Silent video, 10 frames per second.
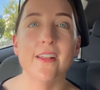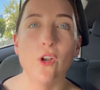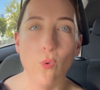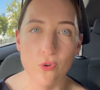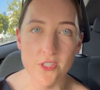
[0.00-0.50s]
in
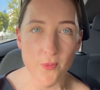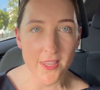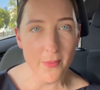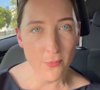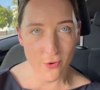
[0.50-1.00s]
accordance with
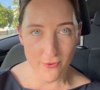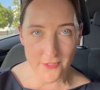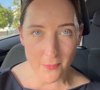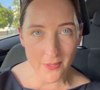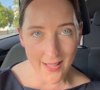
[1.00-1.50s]
the
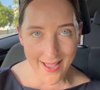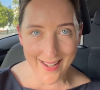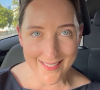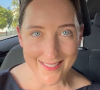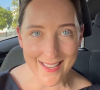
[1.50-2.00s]
approved
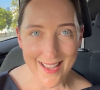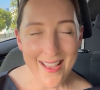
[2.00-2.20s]
plans.